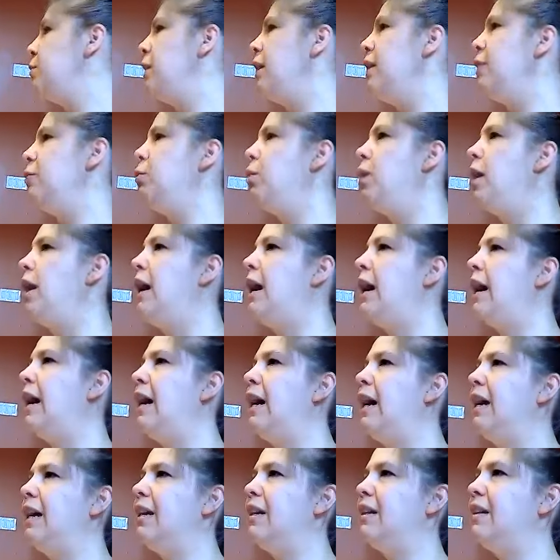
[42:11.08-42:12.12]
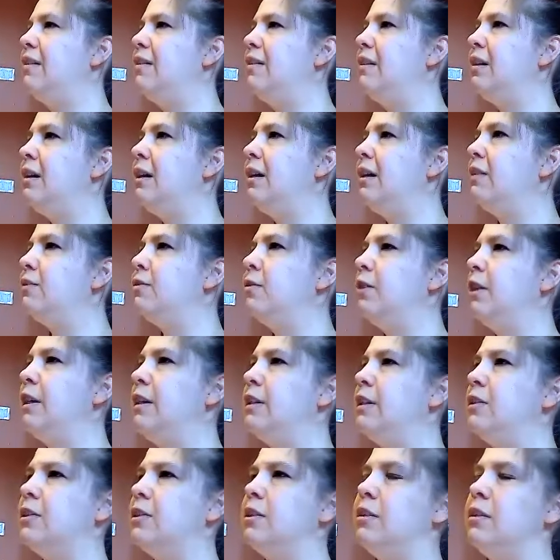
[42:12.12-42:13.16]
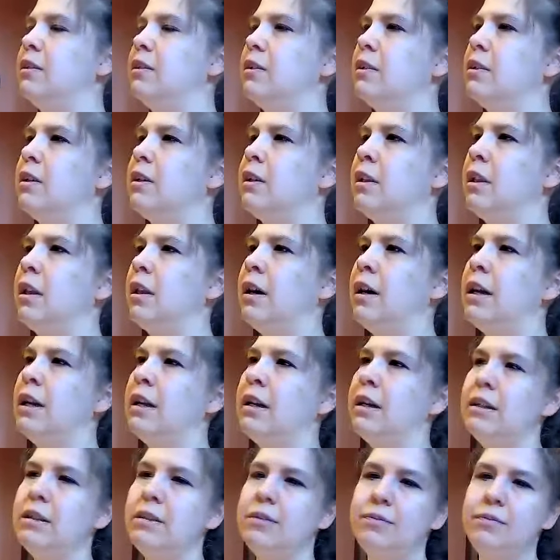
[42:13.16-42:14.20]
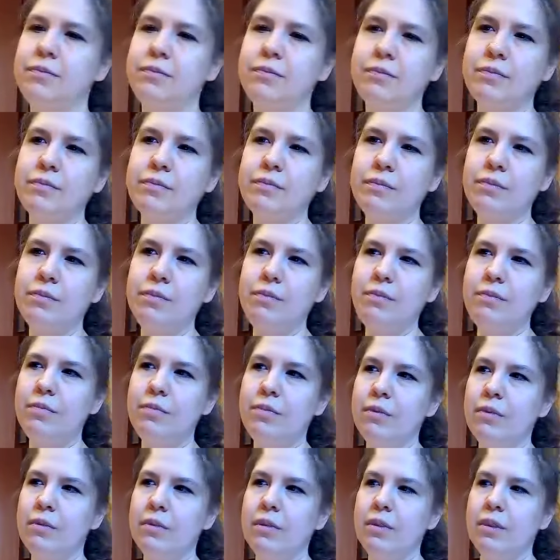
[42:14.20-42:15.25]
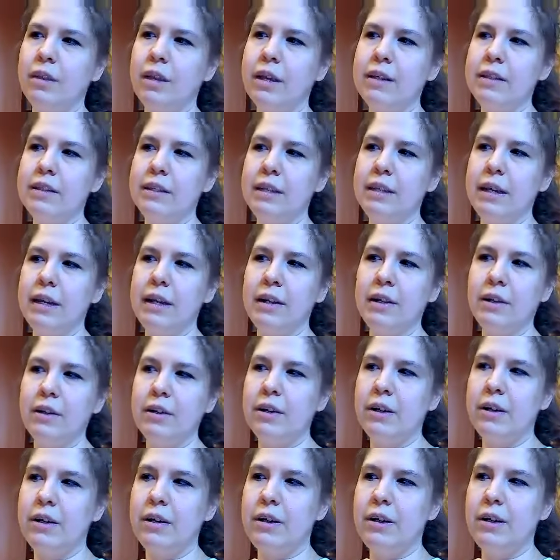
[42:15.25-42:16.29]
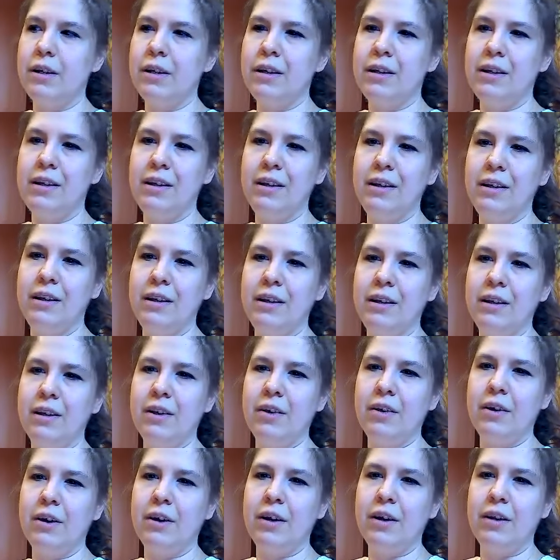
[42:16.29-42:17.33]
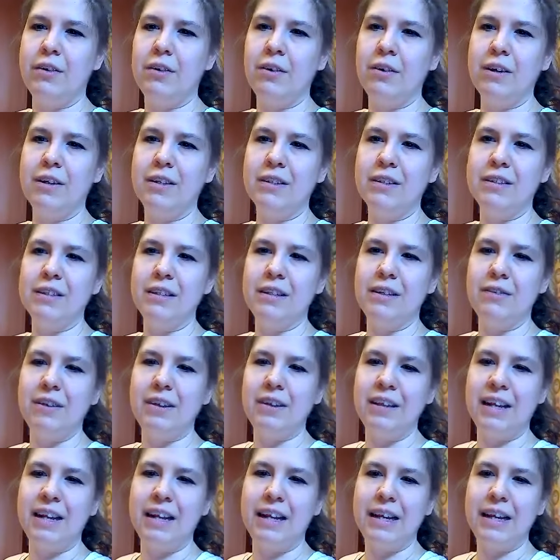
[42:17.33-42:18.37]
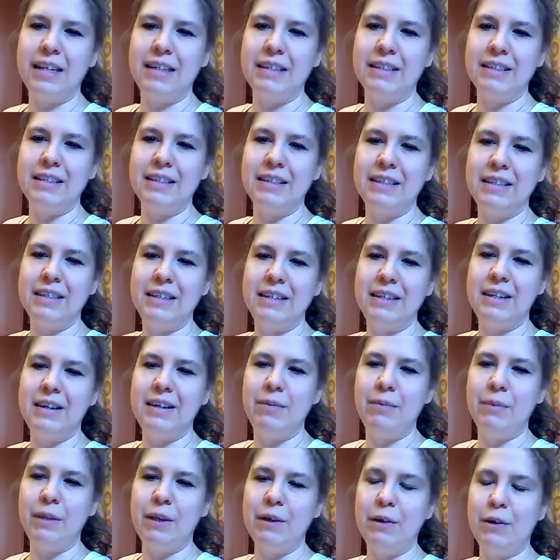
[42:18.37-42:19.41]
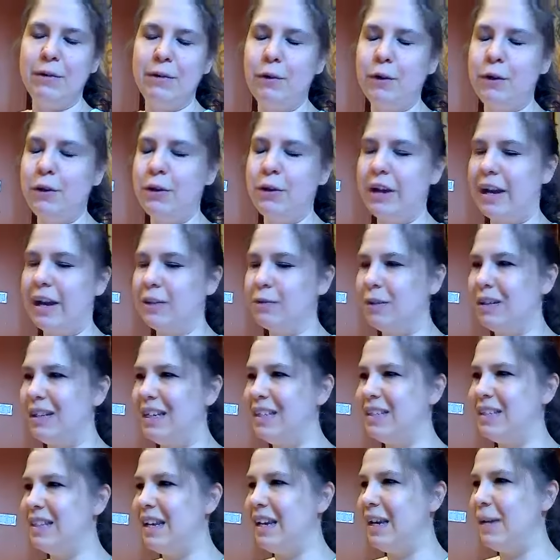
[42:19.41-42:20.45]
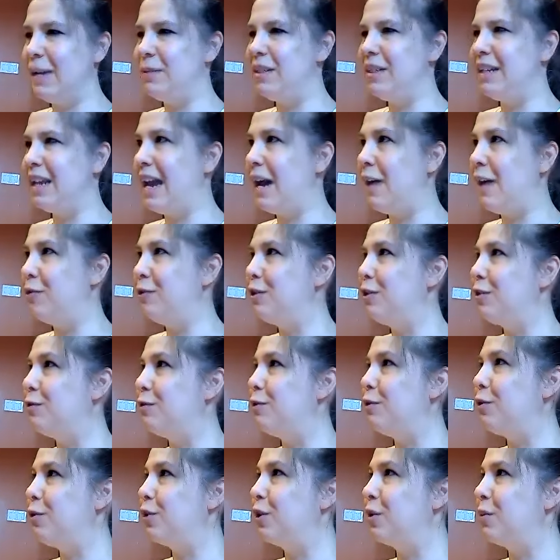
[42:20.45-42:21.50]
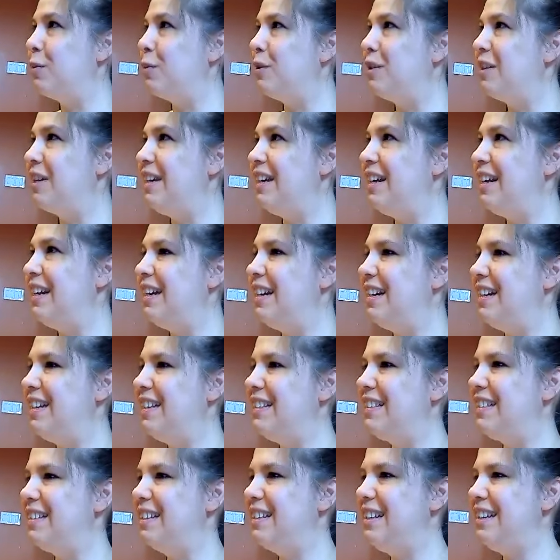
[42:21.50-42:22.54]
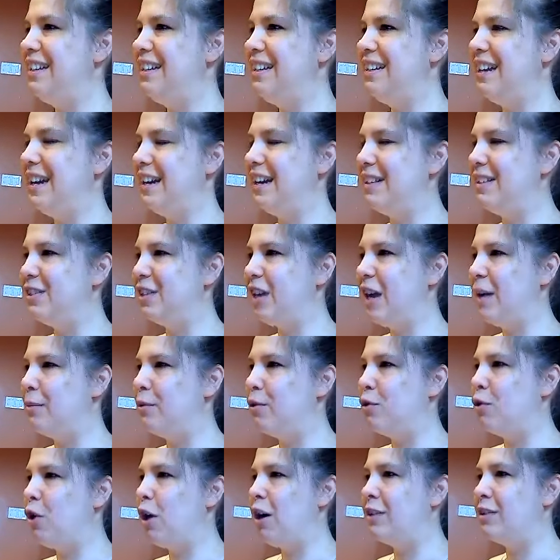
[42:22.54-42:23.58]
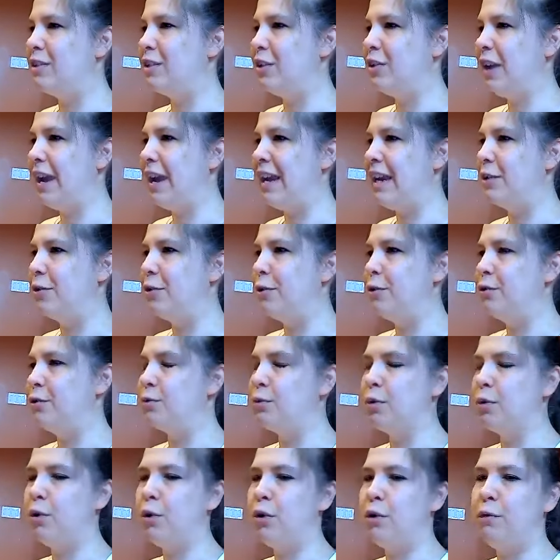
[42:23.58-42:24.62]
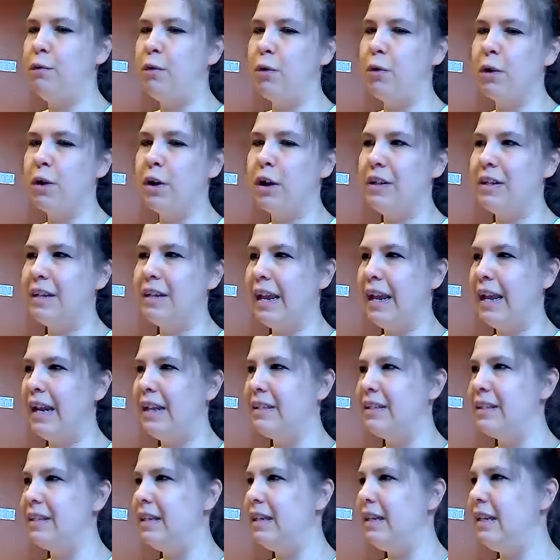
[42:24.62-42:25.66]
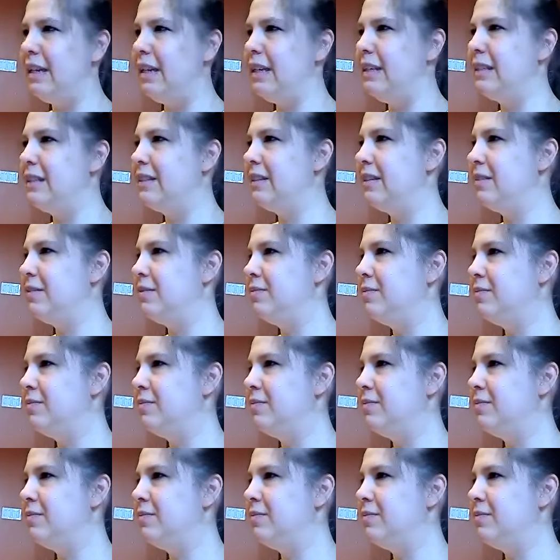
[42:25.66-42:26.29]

splay wide. Nice, Rachel. Good, Alana. Nice, Taylor. Good, Kristen. Really nice. Beautiful. You guys release the hips down to the floor, please. Nice job. Cross your ankles, roll forward onto hands and knees.